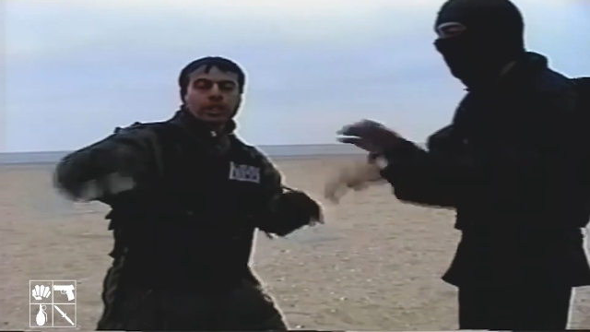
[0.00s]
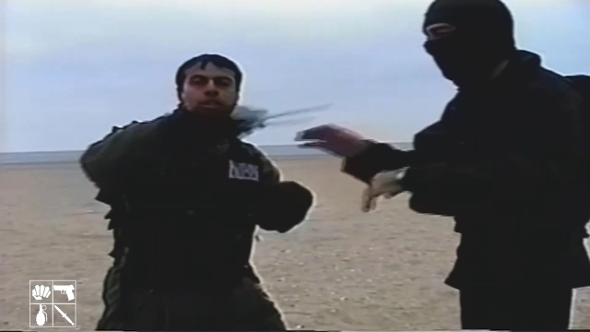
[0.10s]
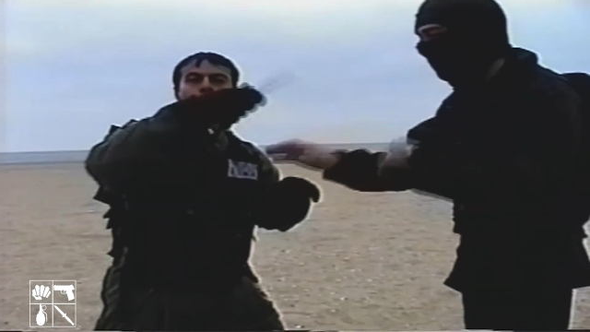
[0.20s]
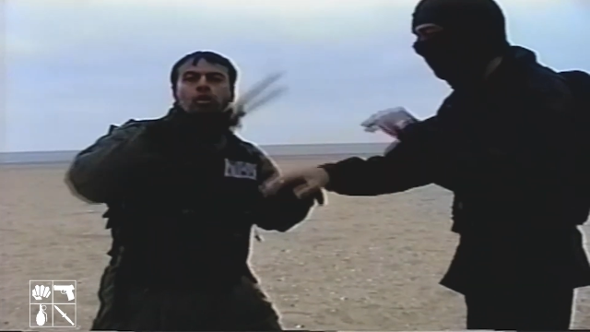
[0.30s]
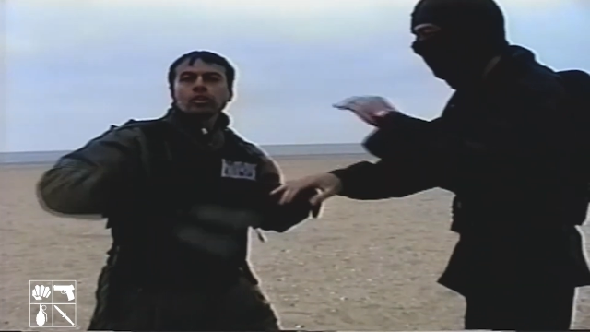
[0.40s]

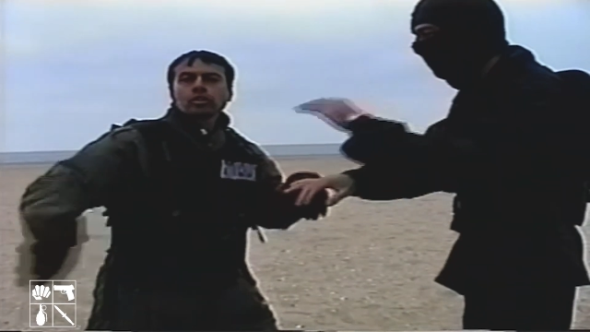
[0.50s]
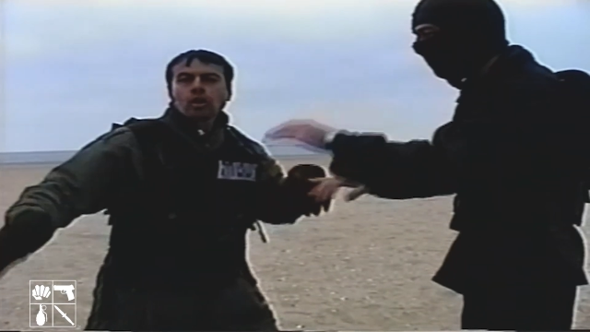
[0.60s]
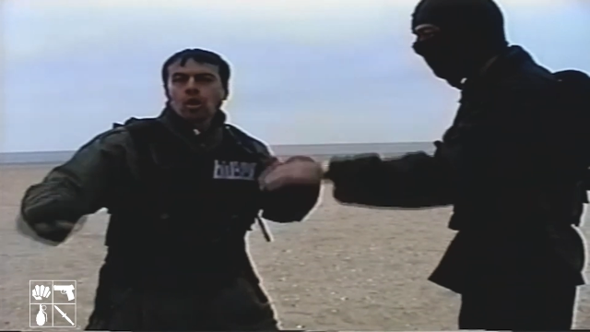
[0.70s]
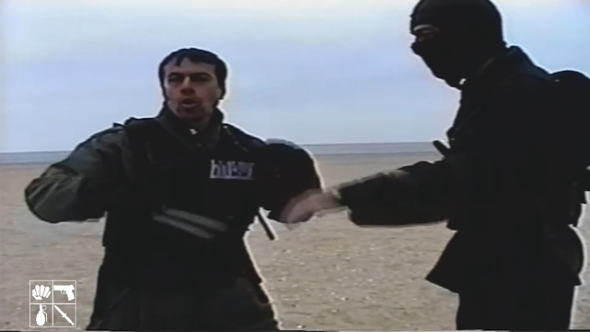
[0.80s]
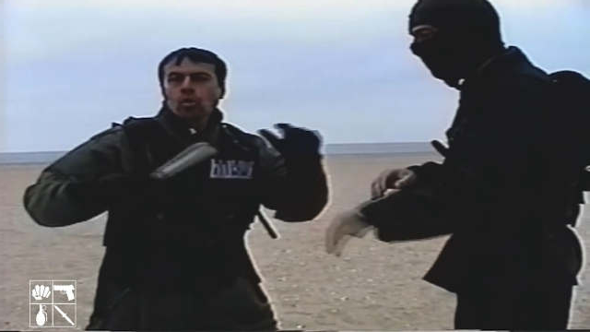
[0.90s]
he don't
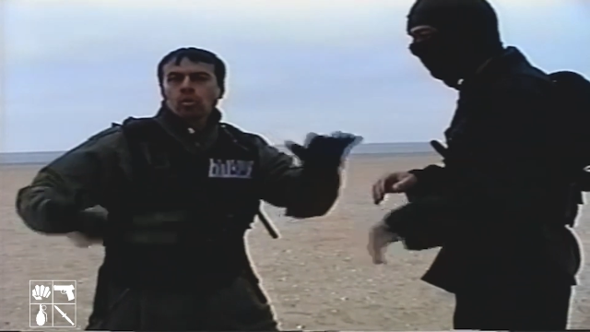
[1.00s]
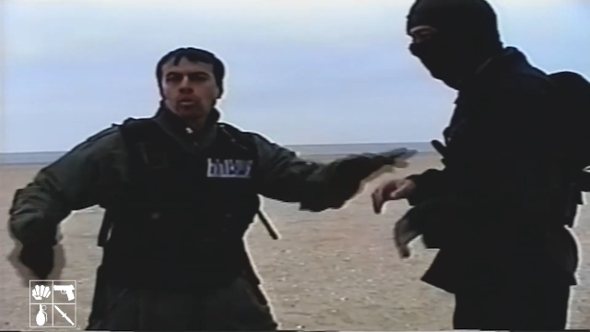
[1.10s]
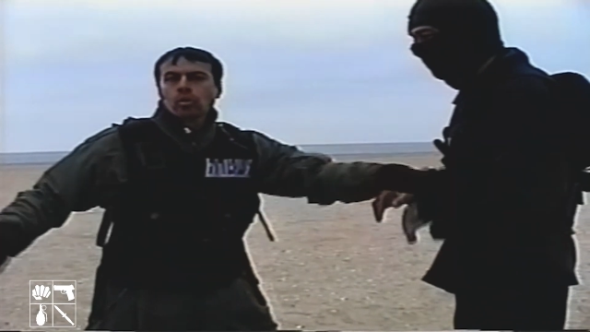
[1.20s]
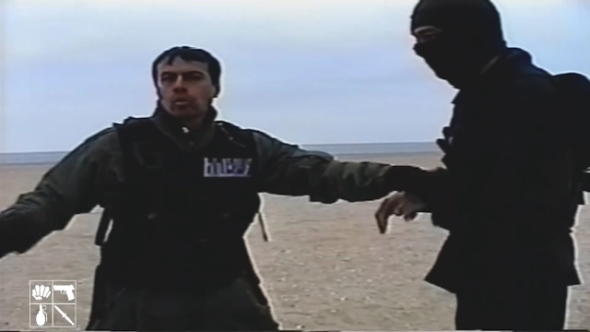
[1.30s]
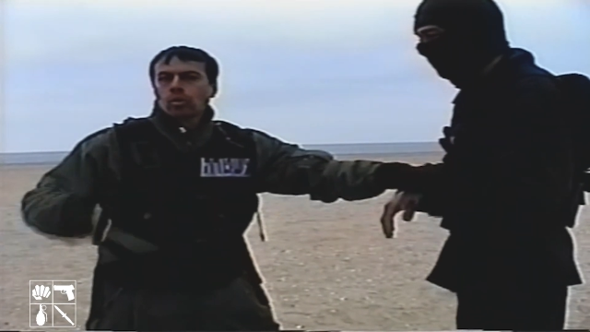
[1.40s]
know
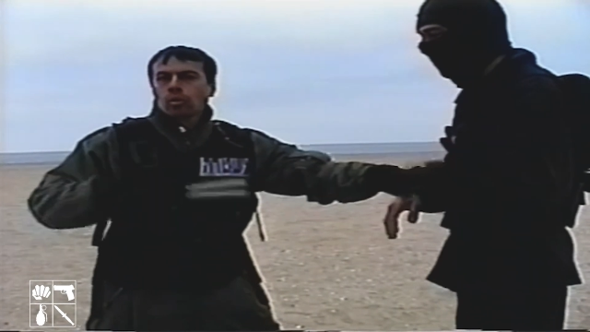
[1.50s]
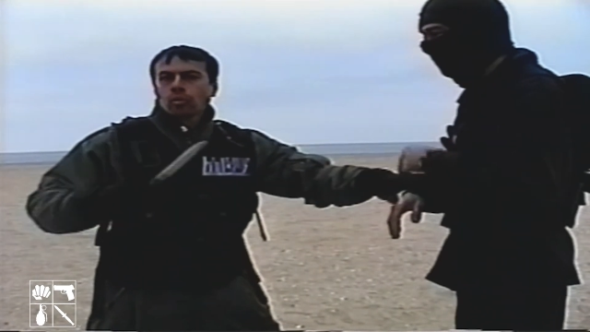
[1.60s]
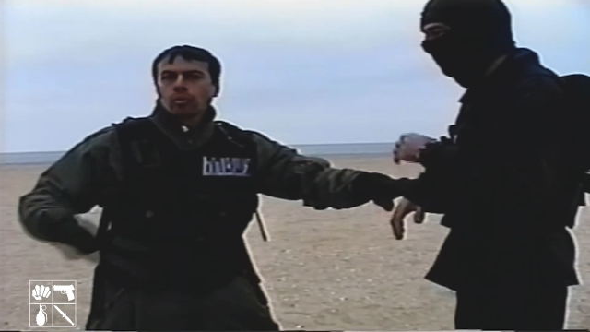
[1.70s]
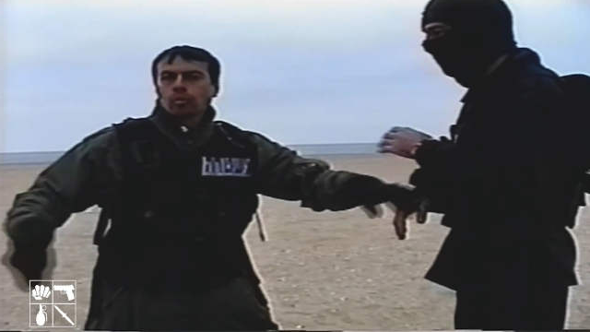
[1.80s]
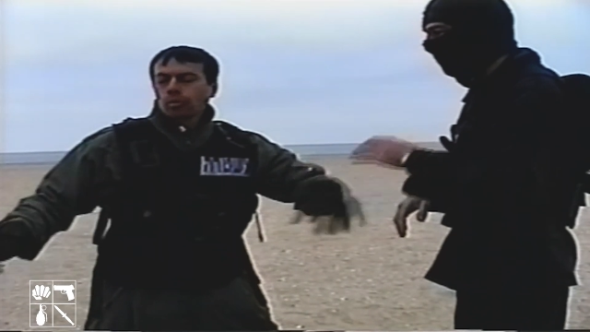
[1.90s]

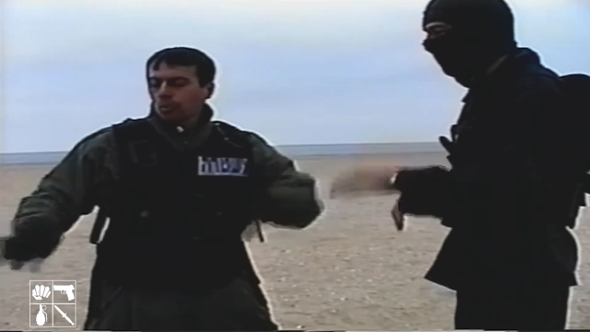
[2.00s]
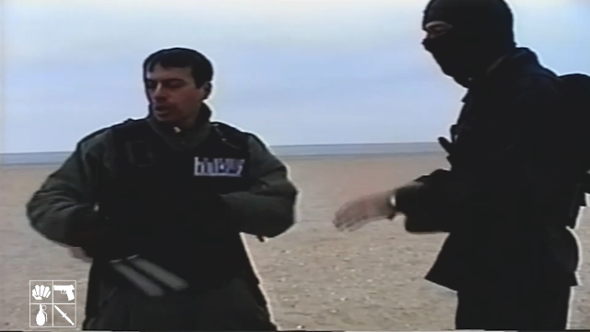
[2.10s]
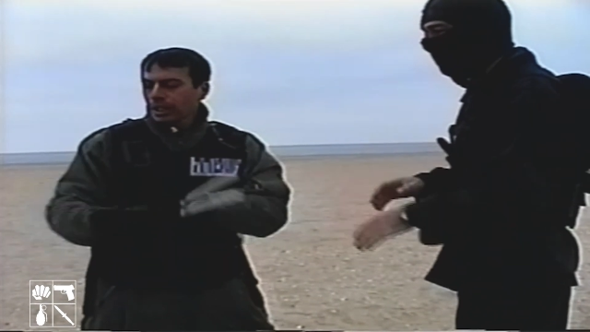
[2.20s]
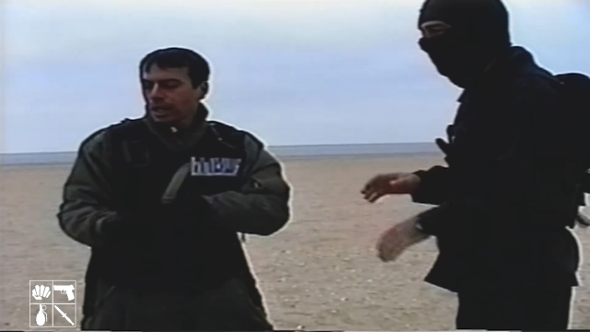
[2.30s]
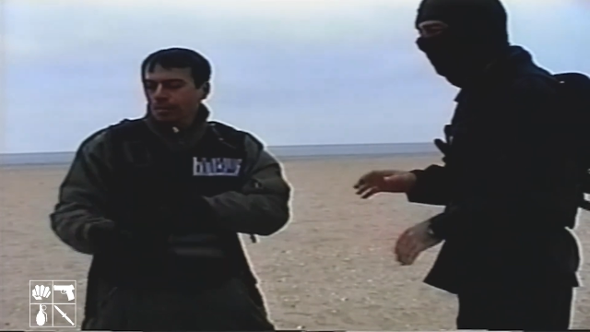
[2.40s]

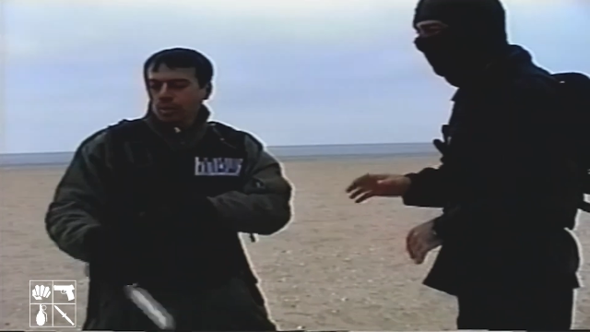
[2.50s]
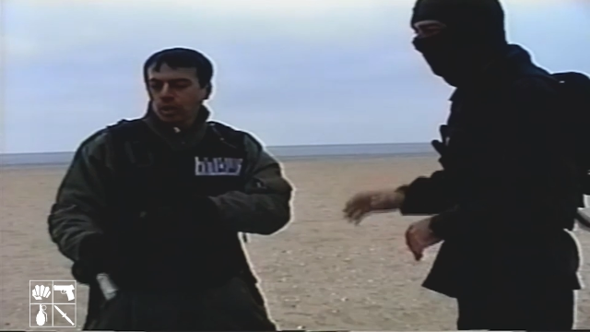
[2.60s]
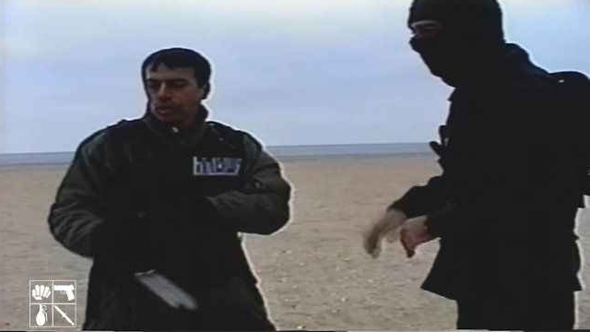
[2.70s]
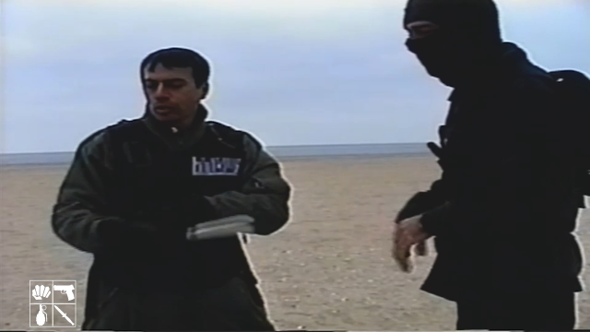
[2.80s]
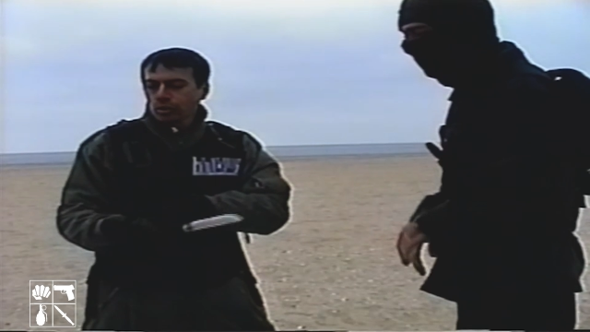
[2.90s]
what I'm
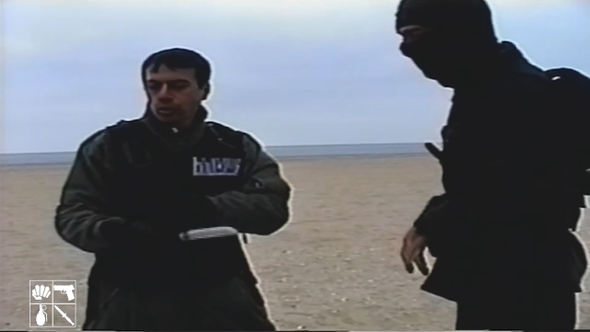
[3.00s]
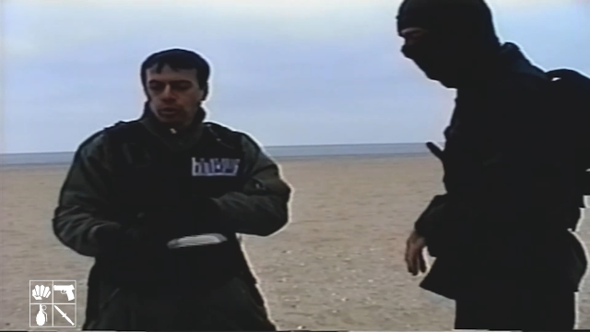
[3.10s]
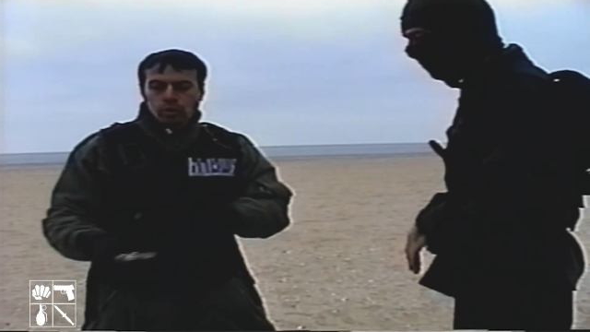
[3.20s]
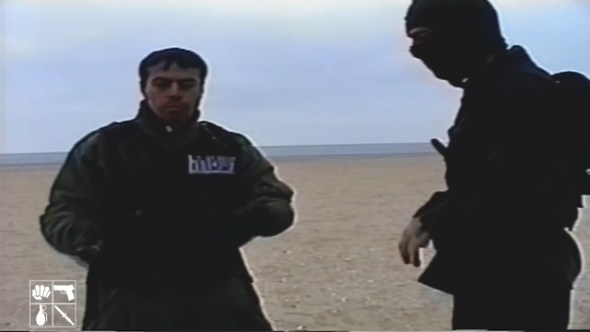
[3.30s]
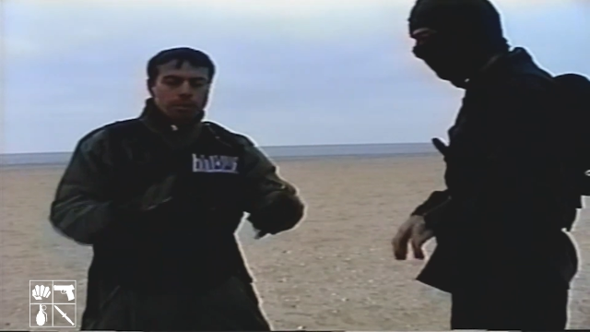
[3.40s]
going to
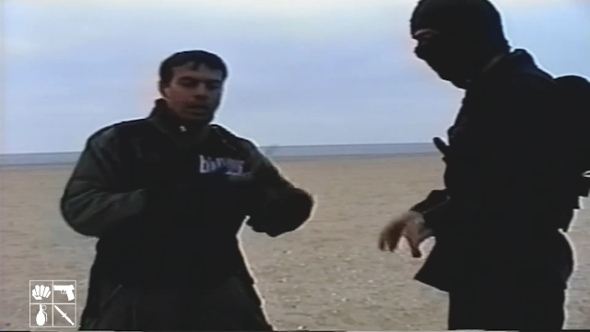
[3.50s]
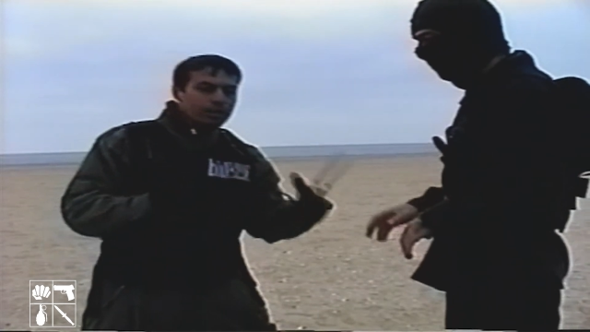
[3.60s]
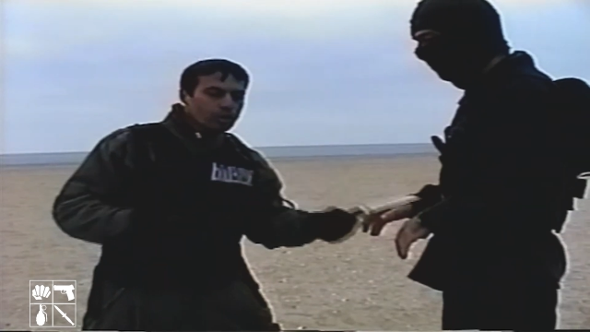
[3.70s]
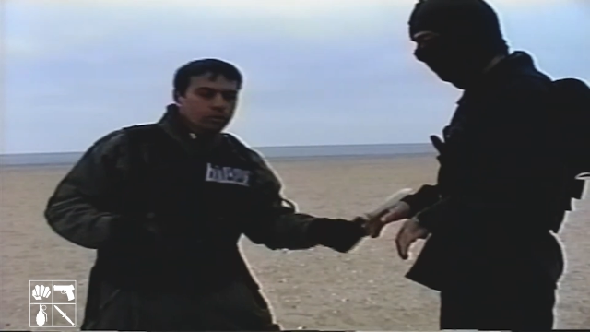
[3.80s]
do. But